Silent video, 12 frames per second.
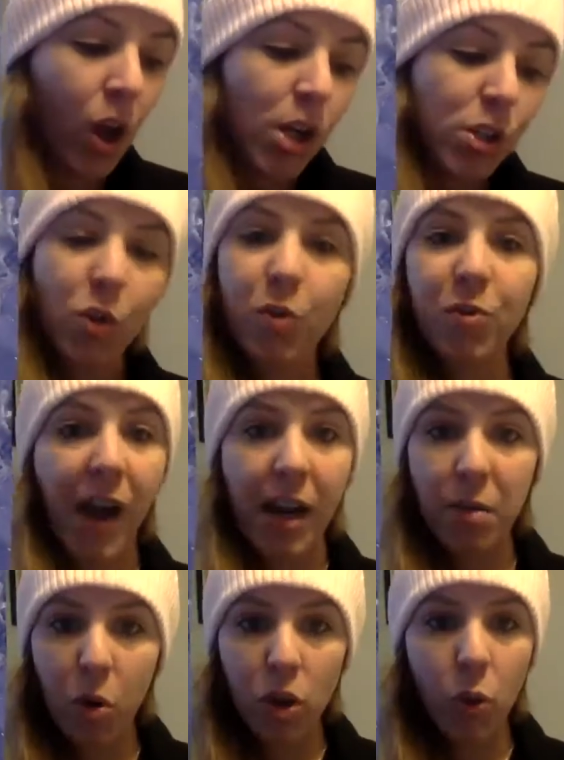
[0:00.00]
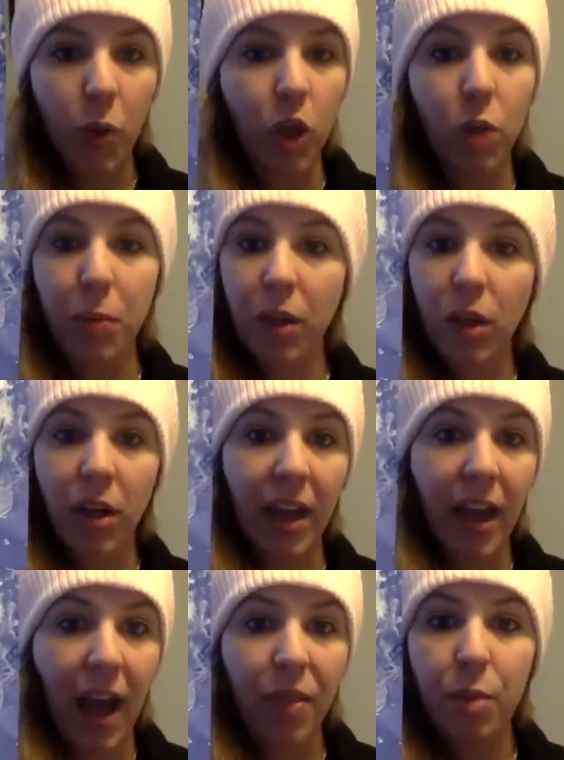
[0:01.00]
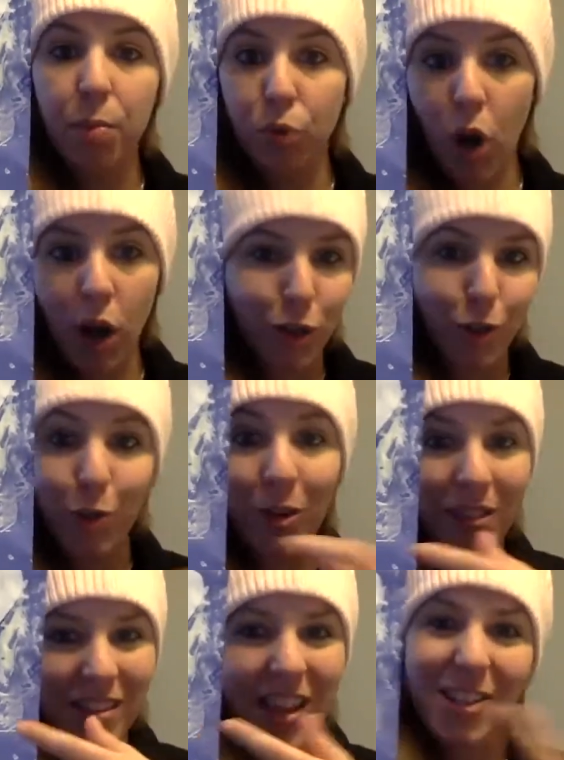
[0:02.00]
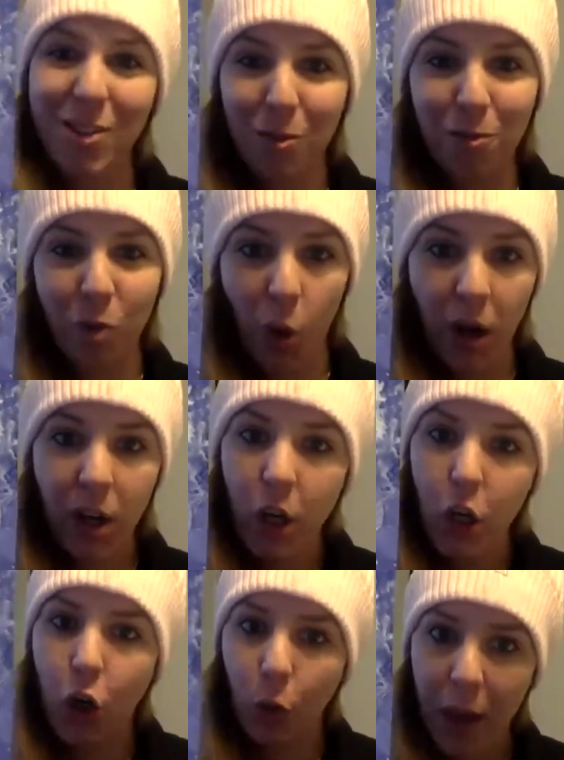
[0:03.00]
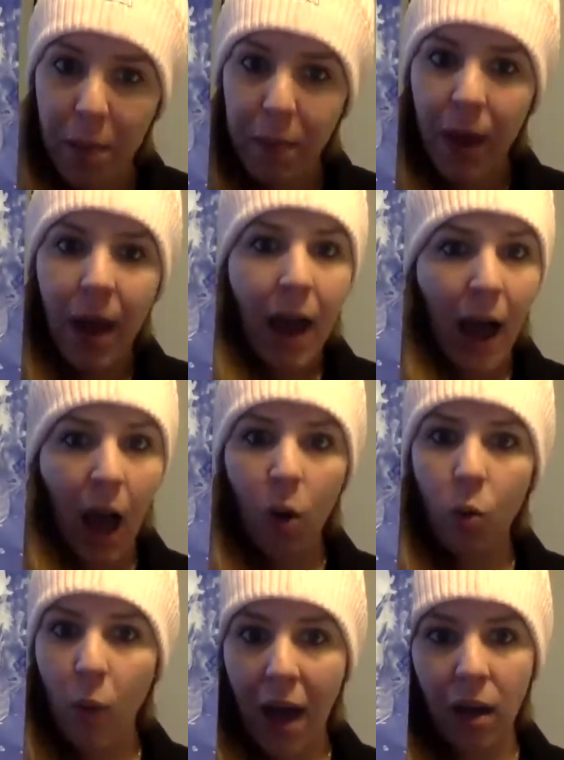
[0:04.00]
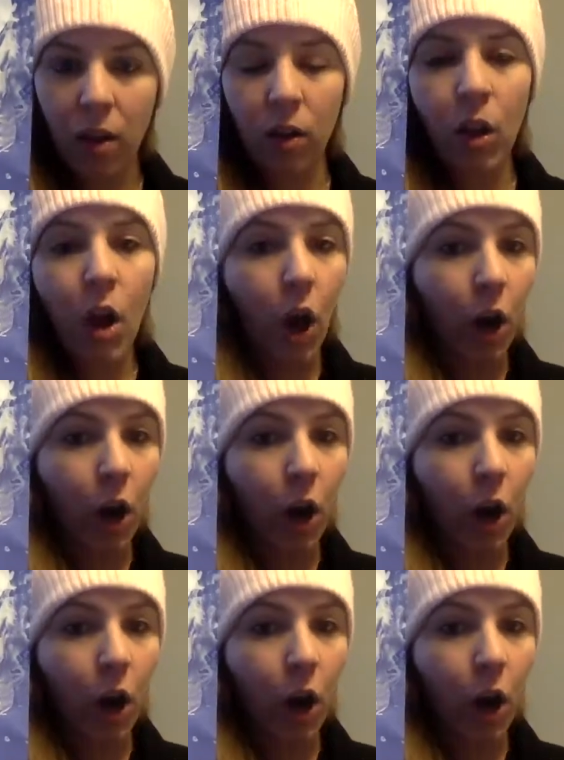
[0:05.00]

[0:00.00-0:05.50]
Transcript: So fine motor, we could be looking at the brush, or in this case, the fork grip. How well